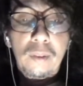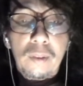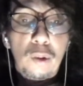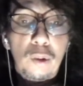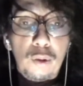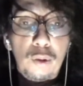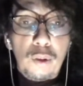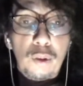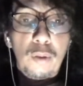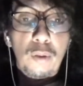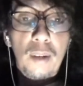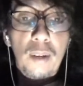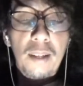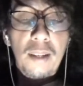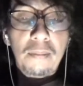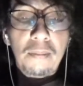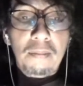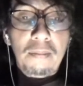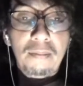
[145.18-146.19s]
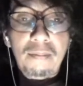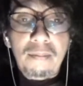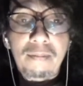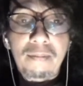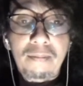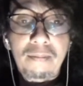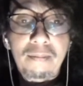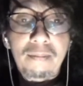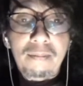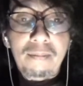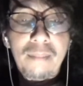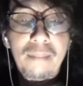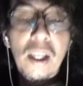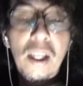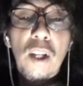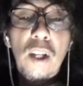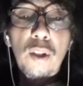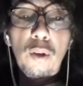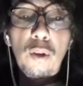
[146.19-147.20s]
Don't you agree?
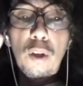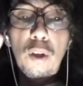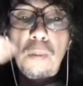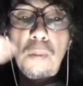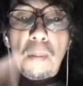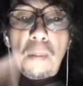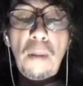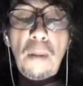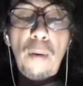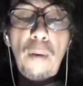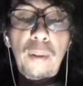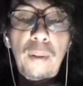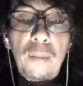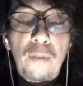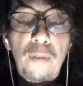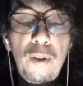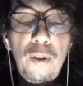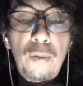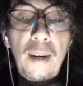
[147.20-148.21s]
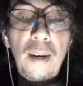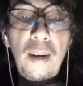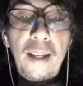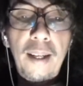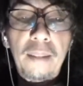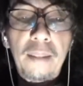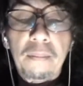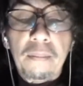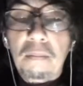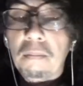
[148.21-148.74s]
So here's my power tip for you, Reddit.